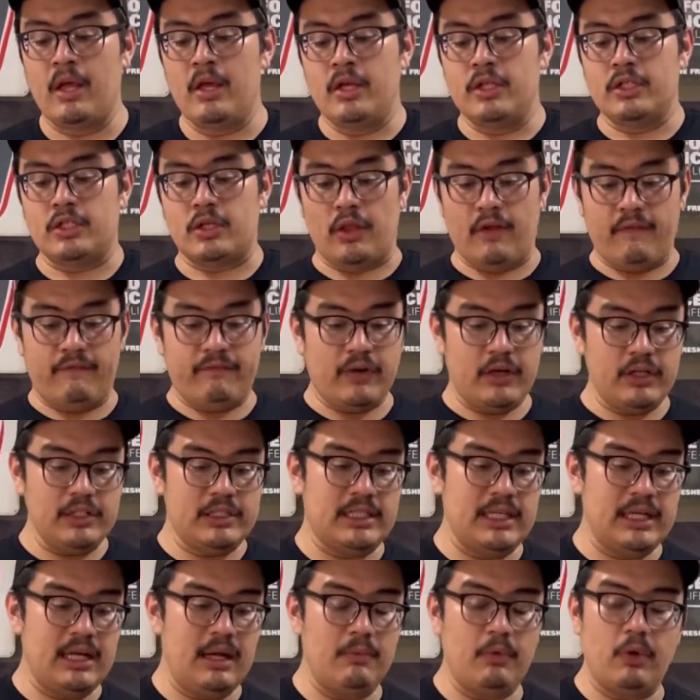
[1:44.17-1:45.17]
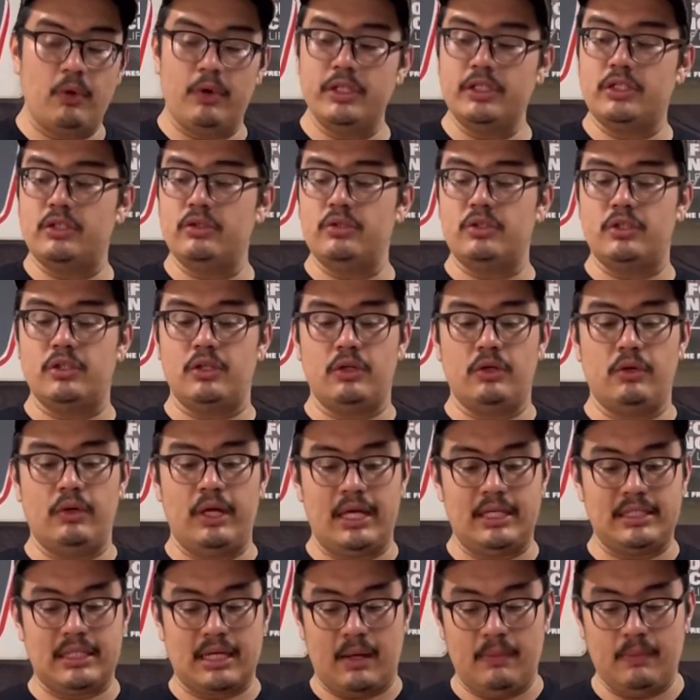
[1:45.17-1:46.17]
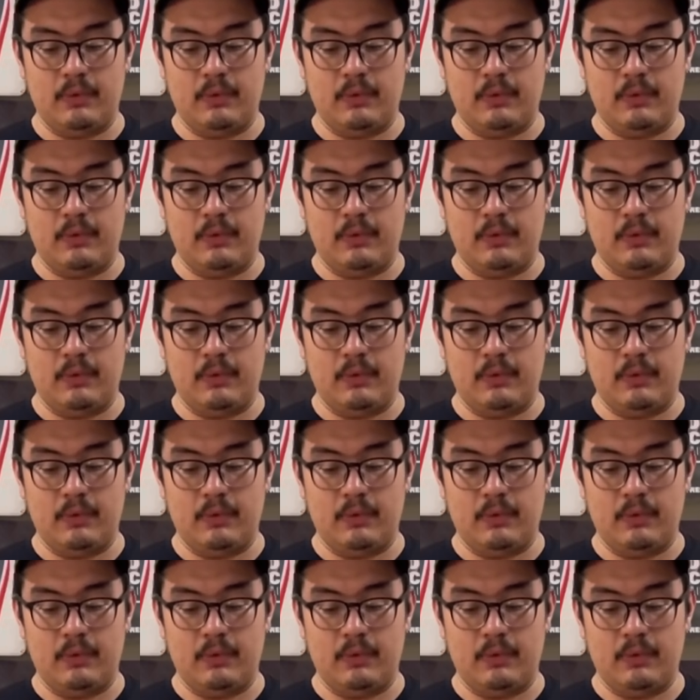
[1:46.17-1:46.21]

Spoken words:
So the first thing I'm going to do is I'm